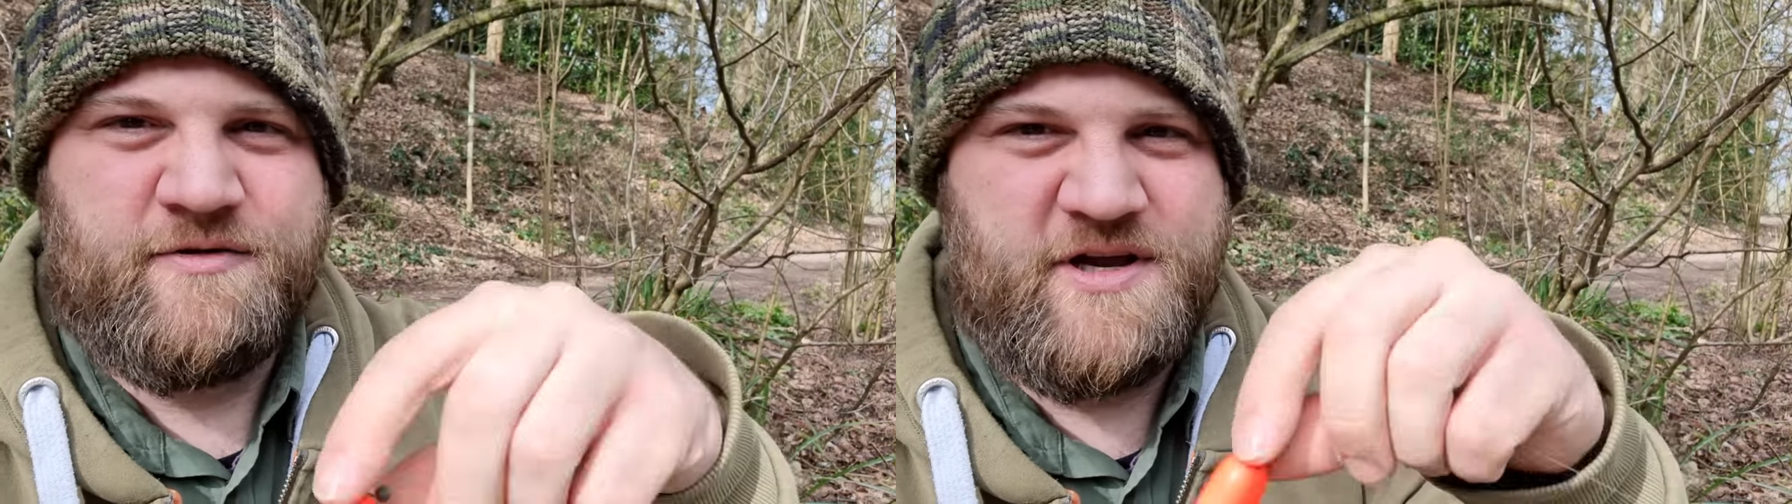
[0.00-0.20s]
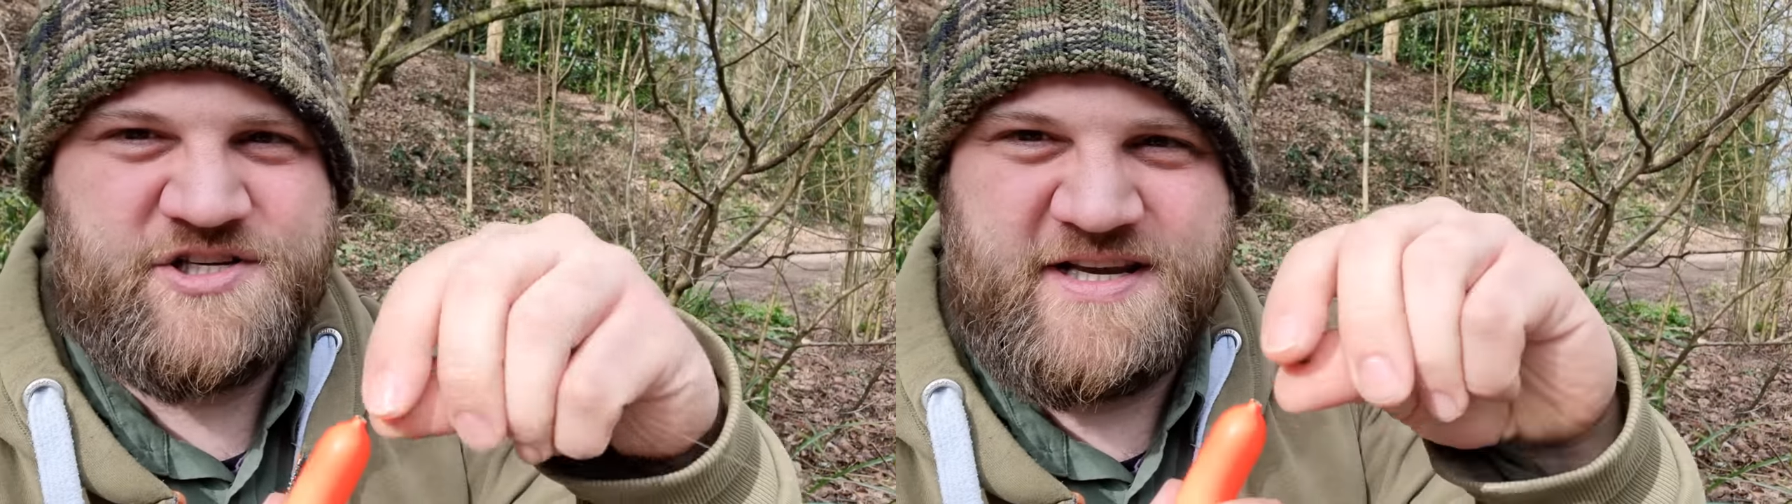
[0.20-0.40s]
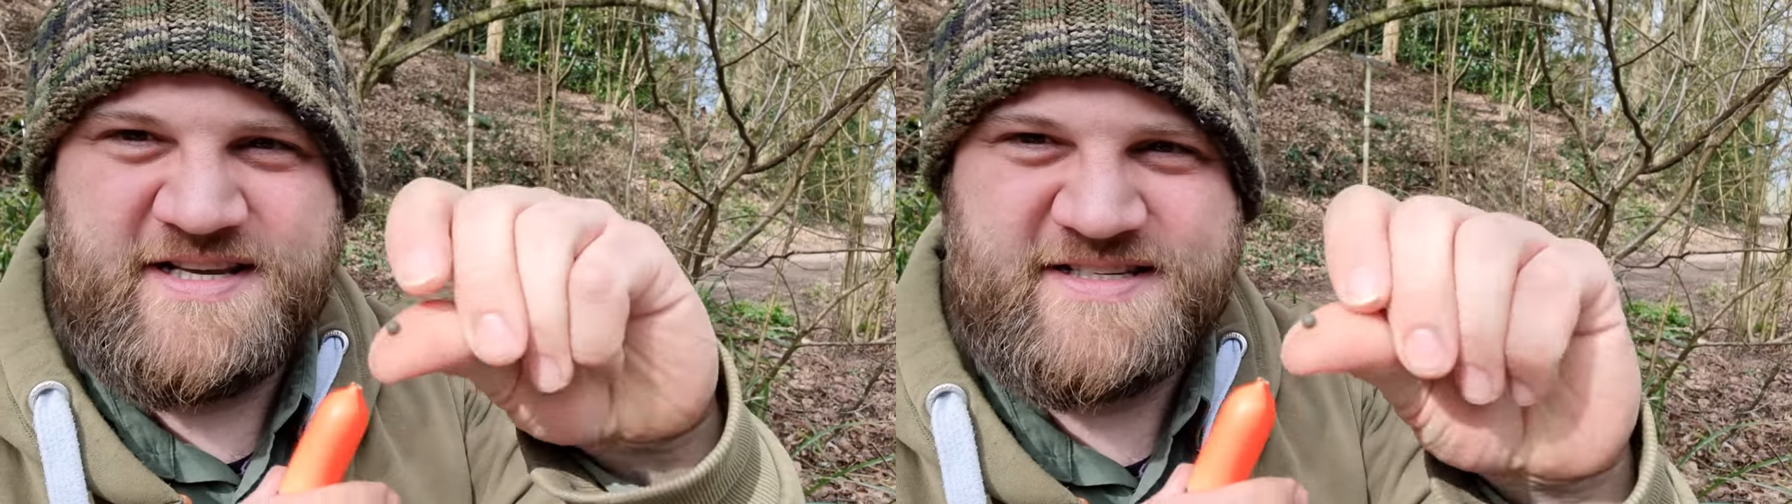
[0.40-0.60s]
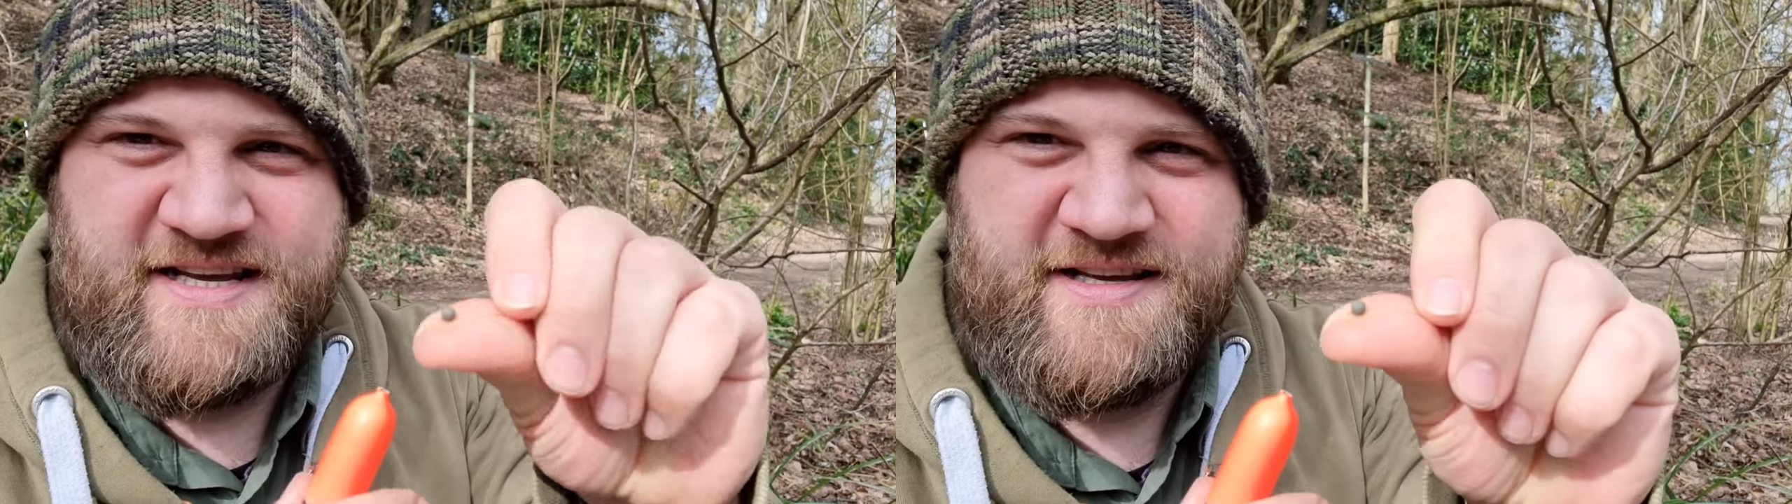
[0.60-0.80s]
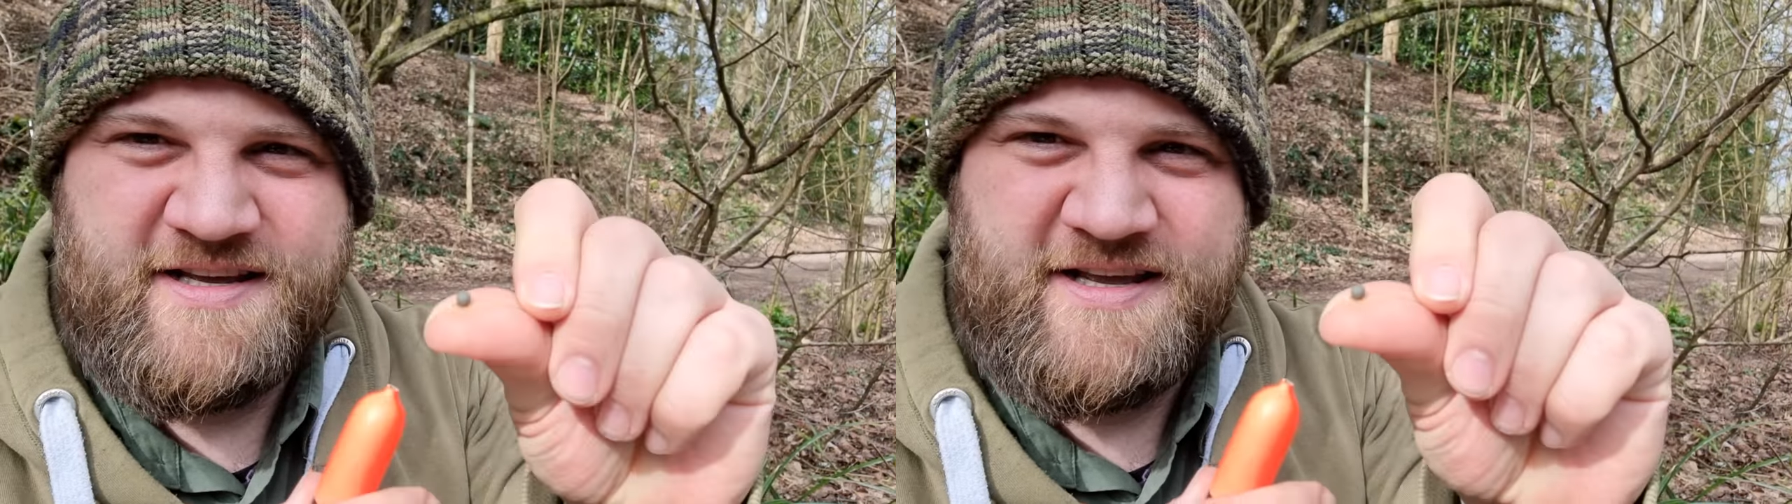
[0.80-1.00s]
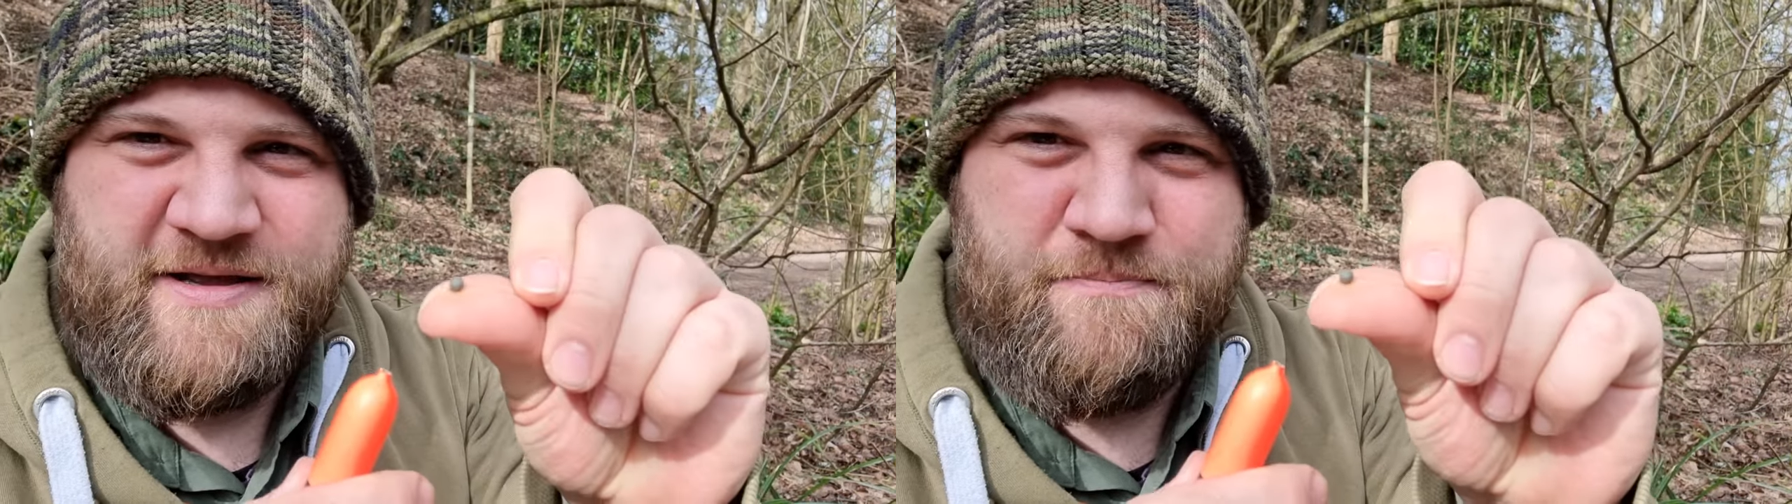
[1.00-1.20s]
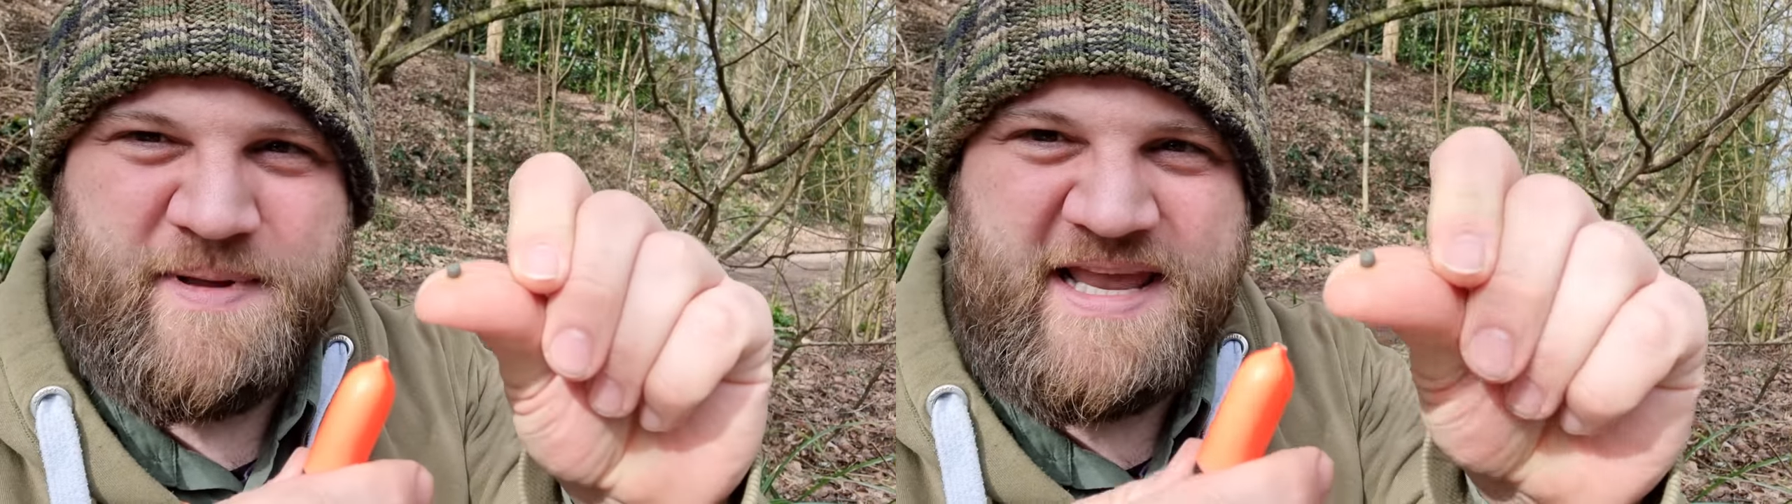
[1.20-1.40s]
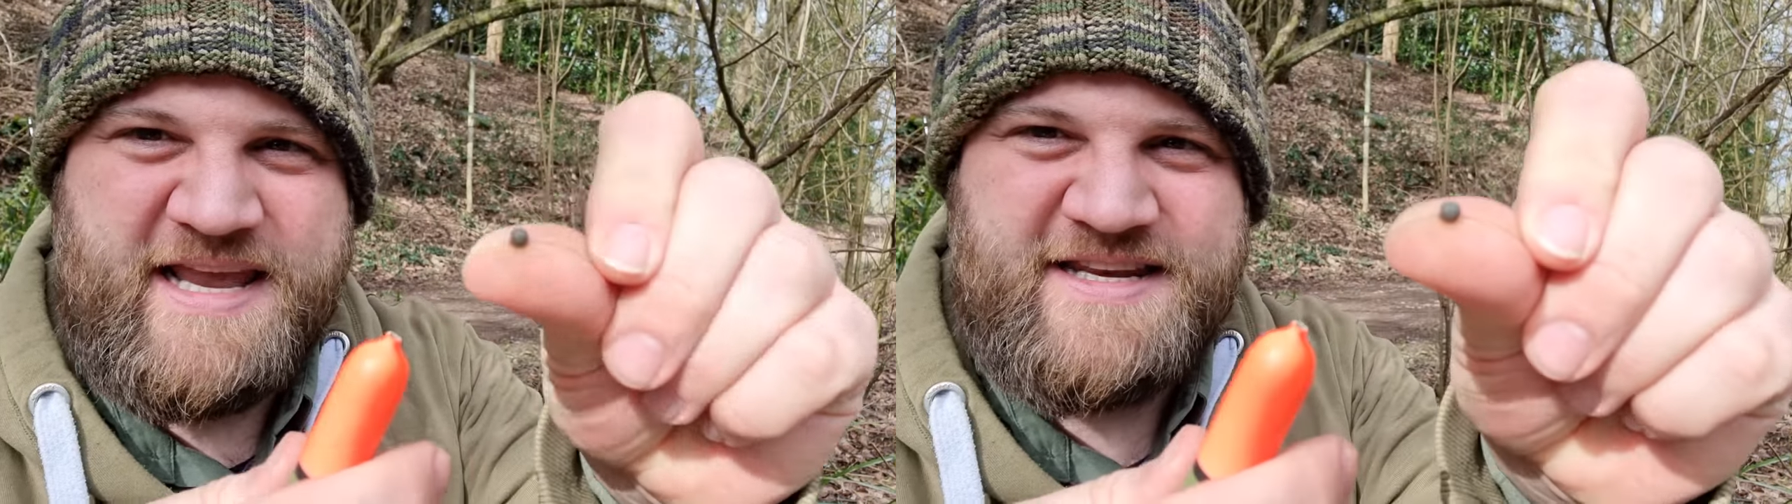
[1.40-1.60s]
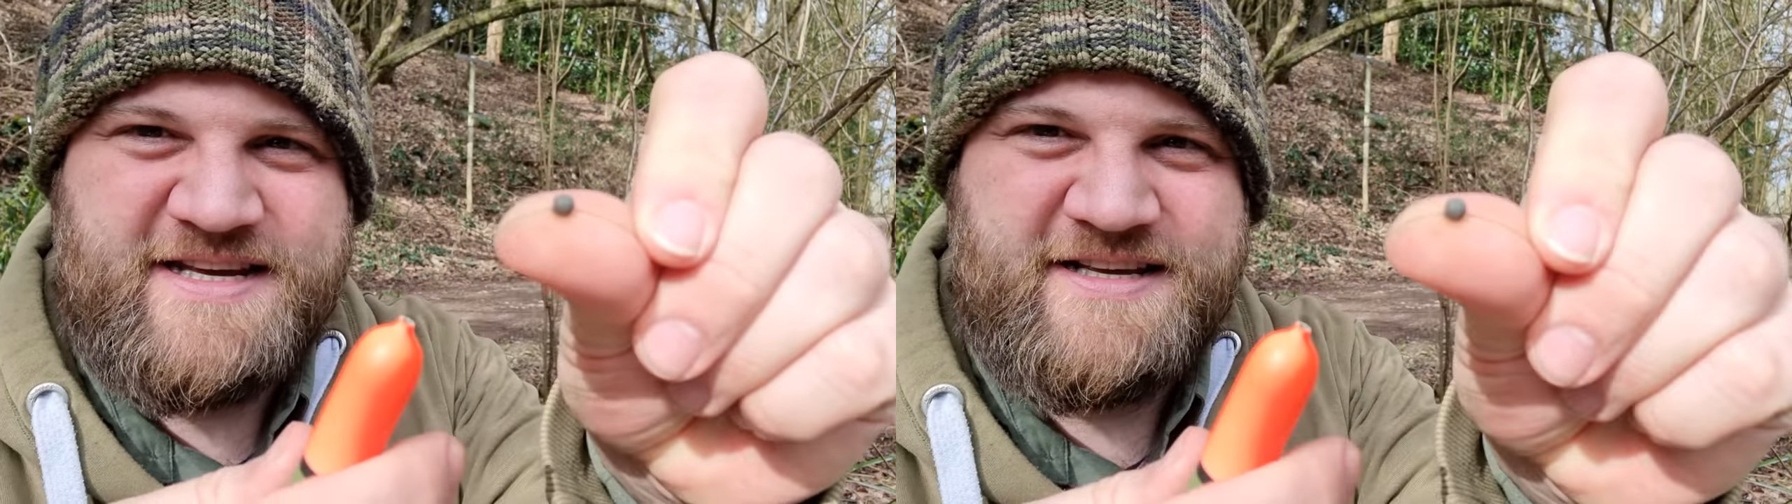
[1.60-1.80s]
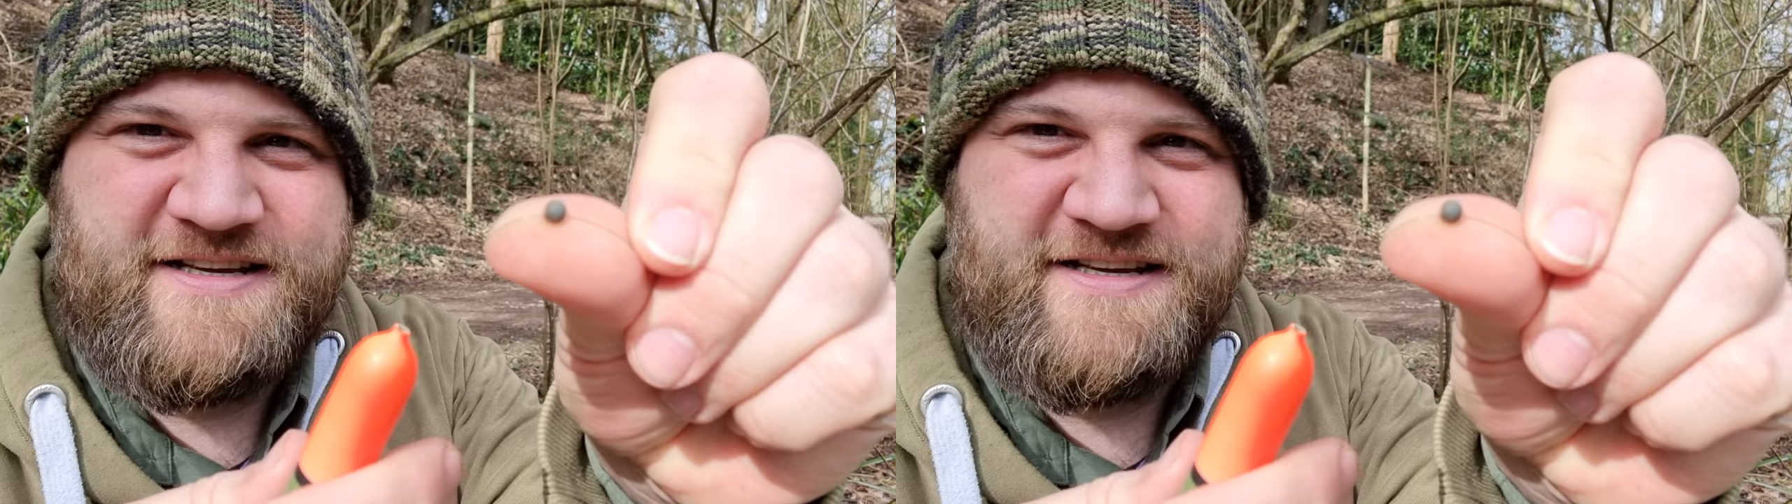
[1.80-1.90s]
which is bead,